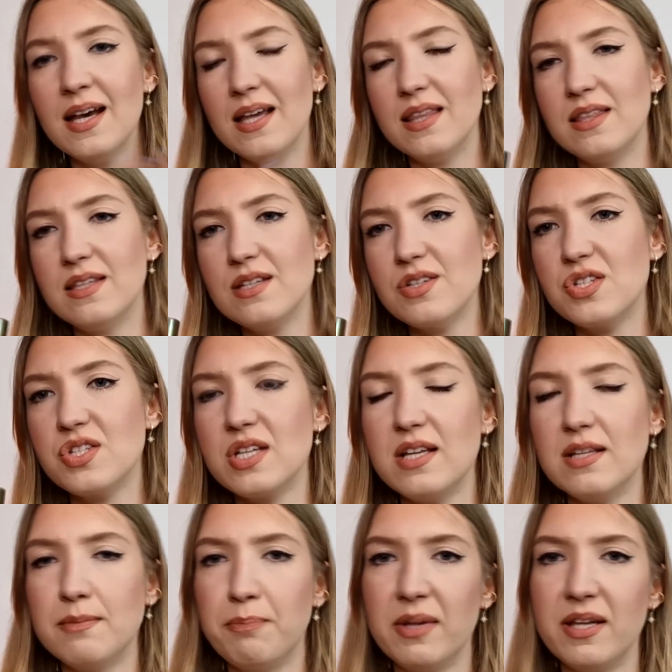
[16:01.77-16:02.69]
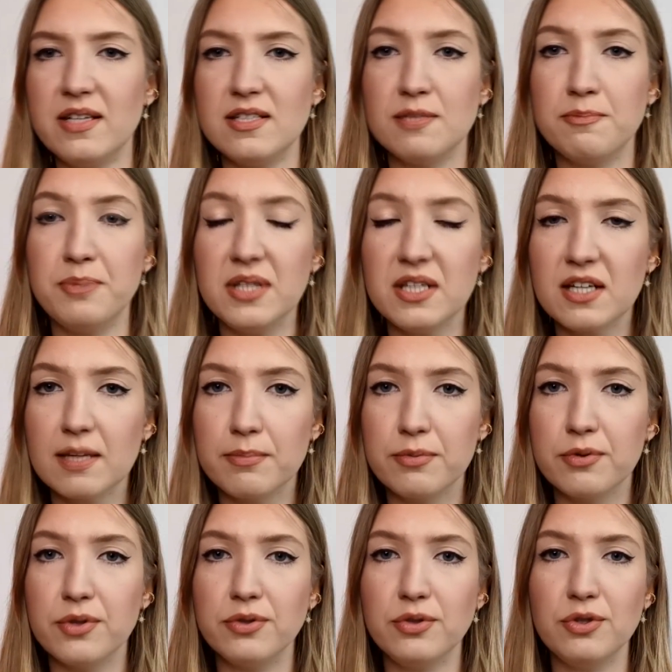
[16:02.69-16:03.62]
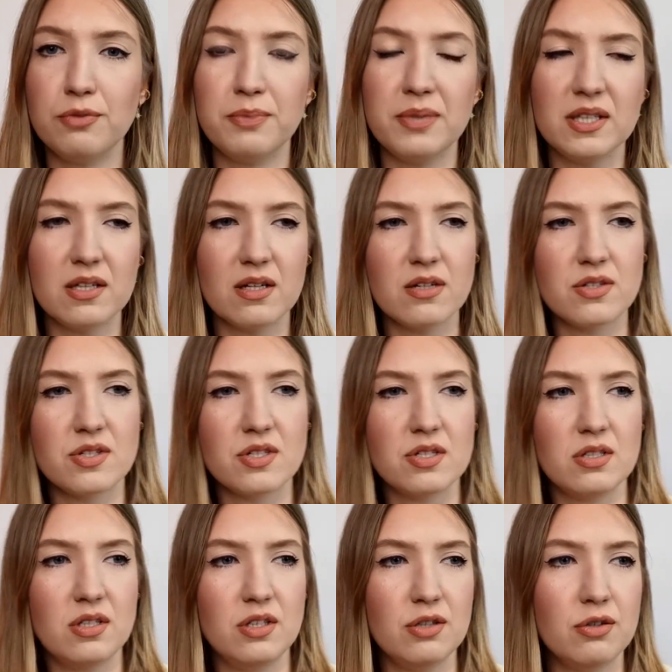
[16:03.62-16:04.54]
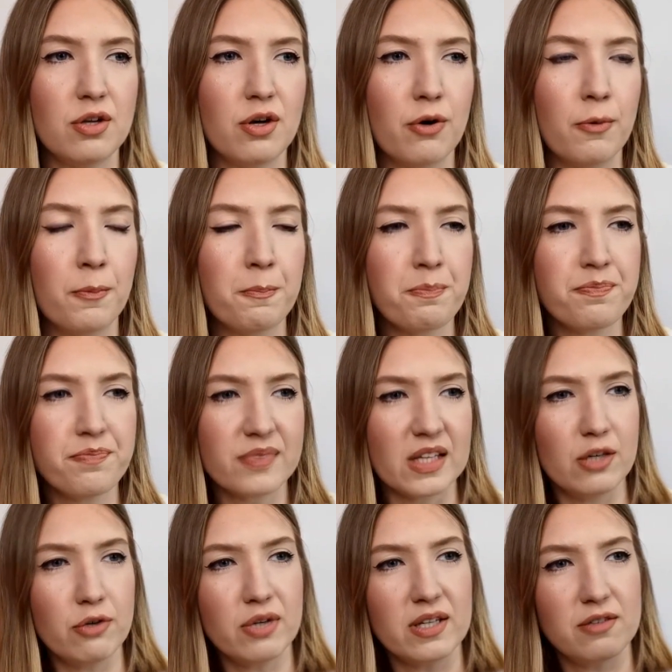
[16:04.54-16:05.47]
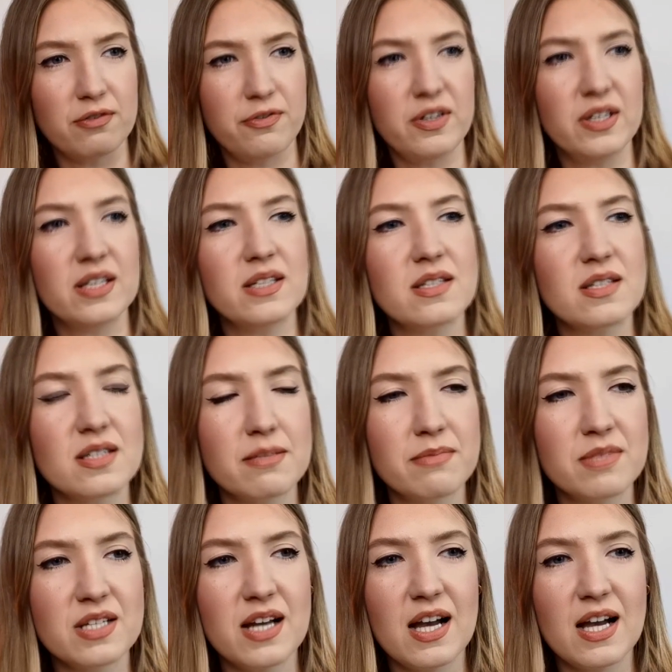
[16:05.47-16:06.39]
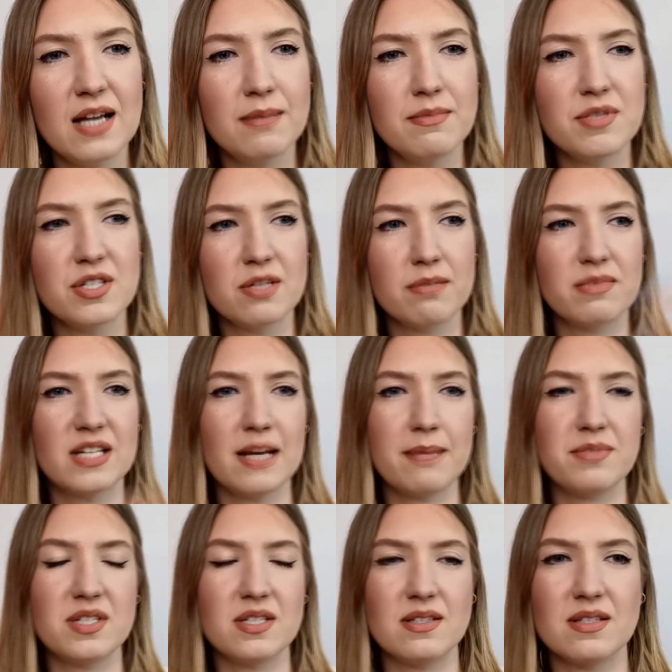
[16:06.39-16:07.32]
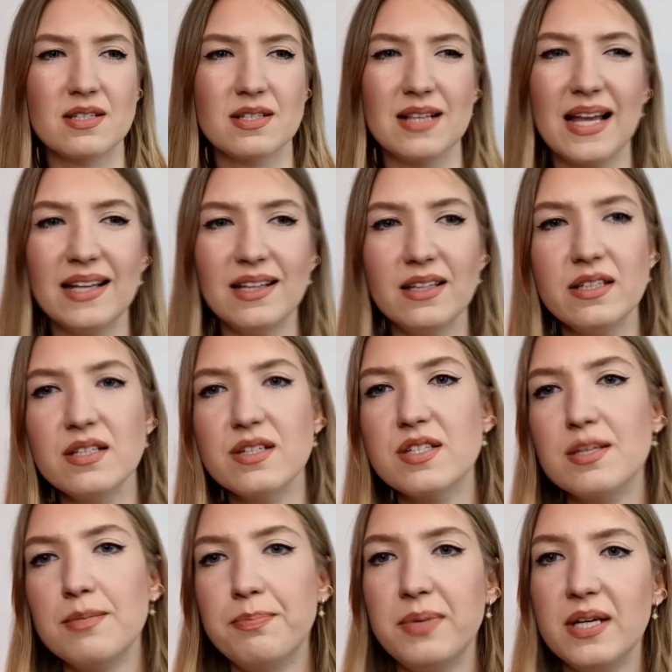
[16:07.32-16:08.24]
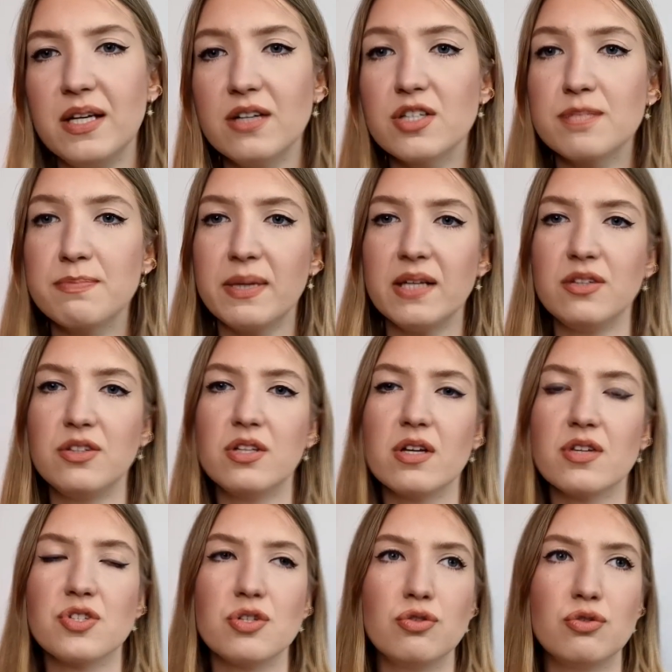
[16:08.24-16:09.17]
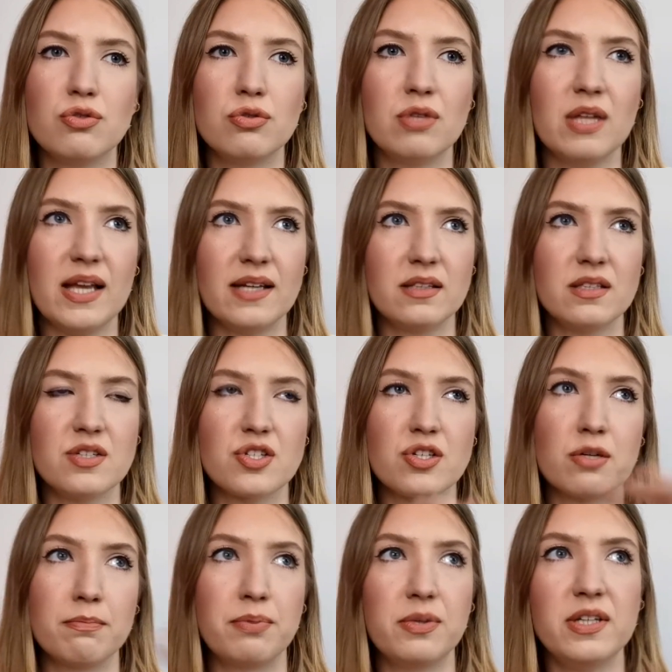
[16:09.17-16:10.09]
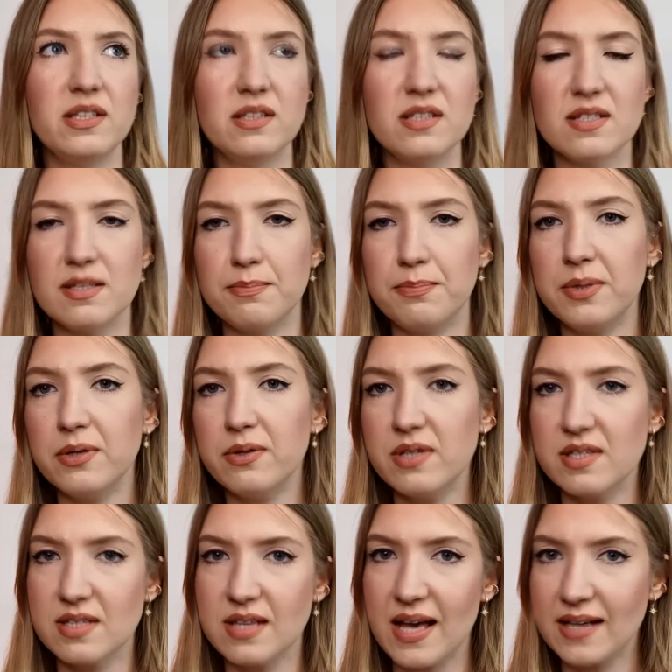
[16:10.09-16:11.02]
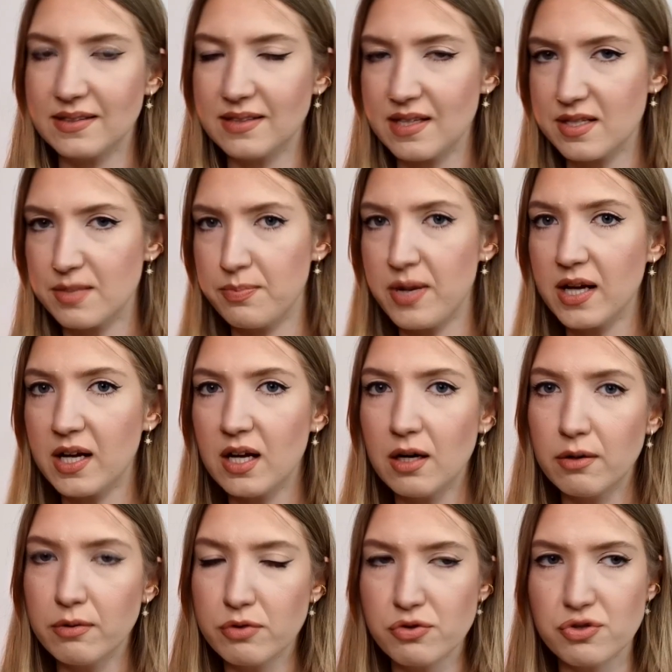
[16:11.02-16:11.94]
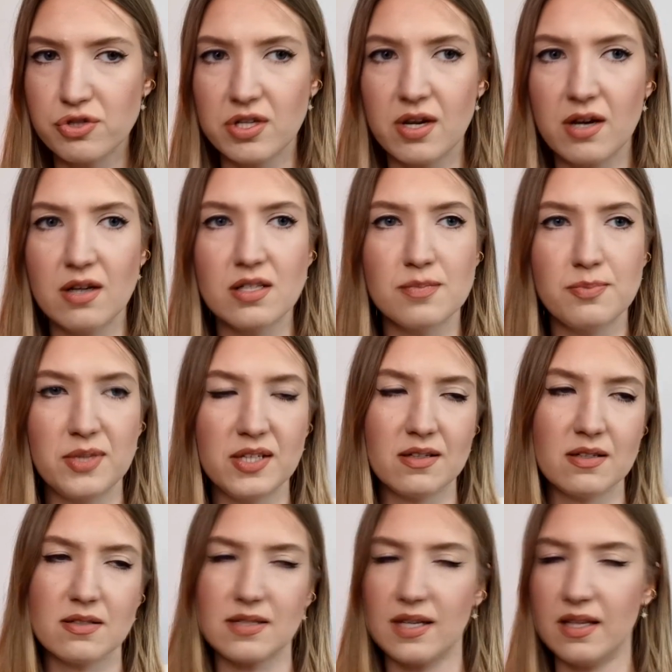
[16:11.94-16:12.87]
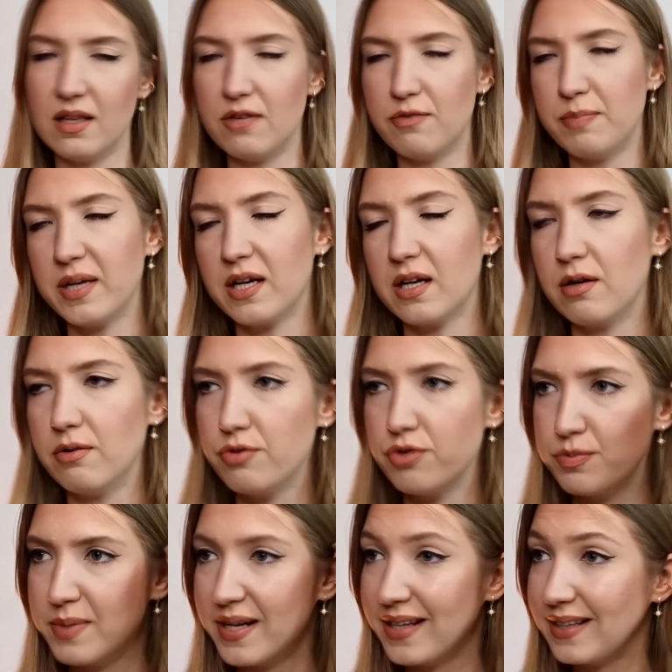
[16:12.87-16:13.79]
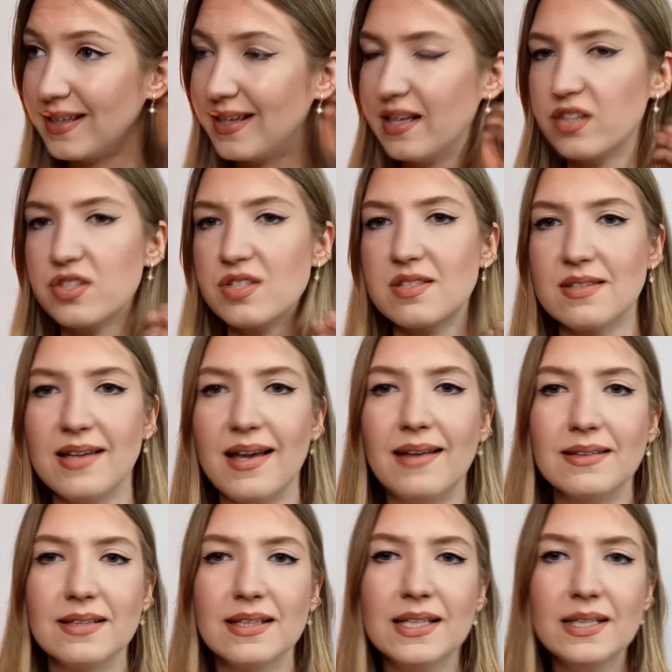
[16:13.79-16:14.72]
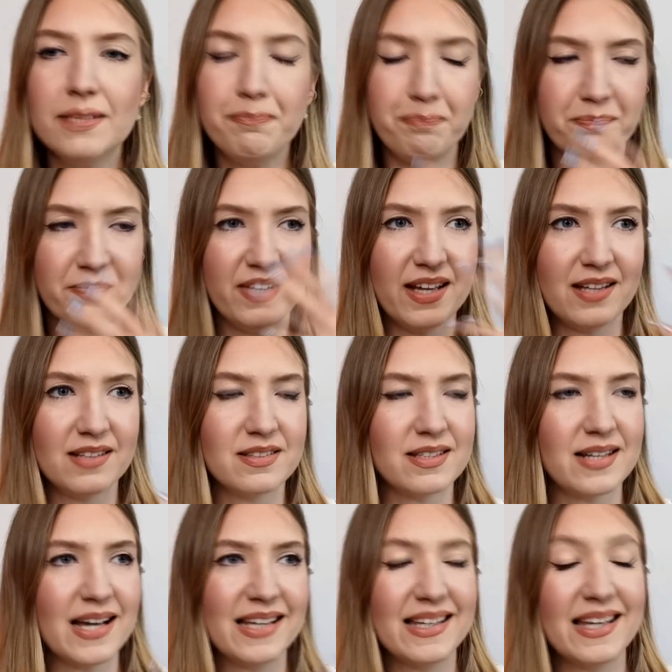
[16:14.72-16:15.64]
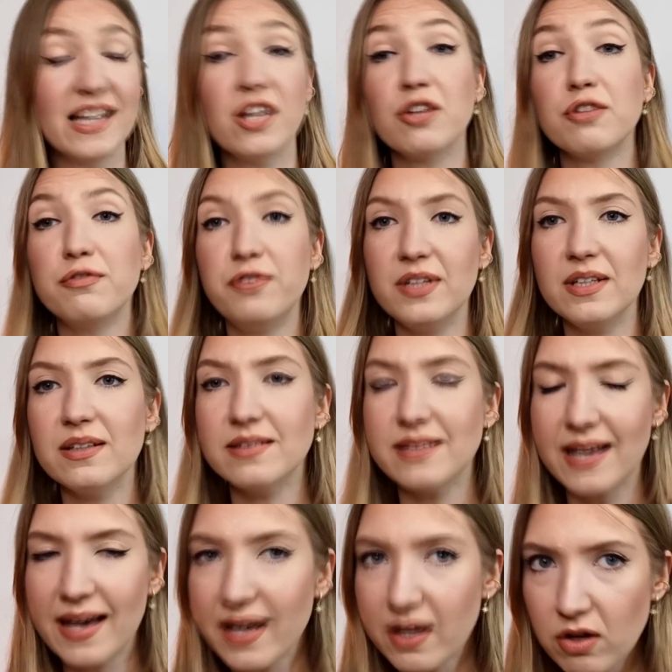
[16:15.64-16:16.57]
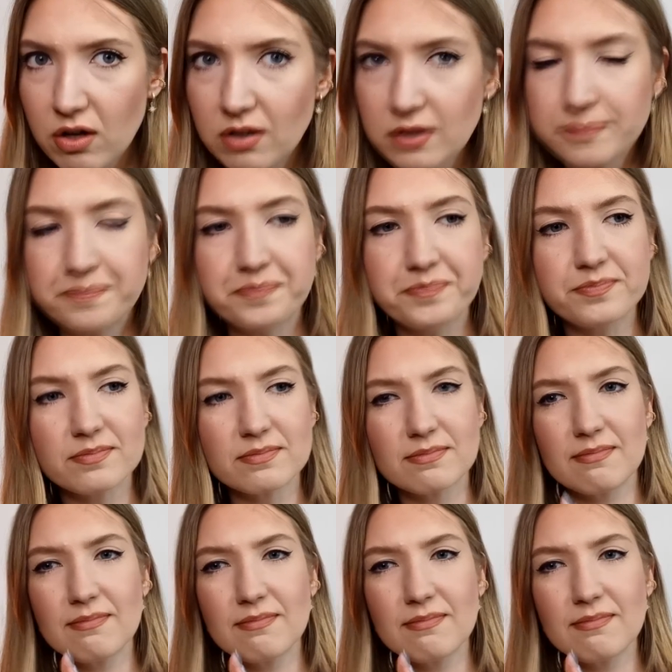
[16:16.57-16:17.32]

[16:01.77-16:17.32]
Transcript: And this scent plays peekaboo on you because, you know, you can feel it sometimes. Sometimes it slightly disappears, but it doesn't do like this complete disappearance act as Baccarat Rouge does, because I love Baccarat Rouge, but I cannot stand that I cannot feel it at all.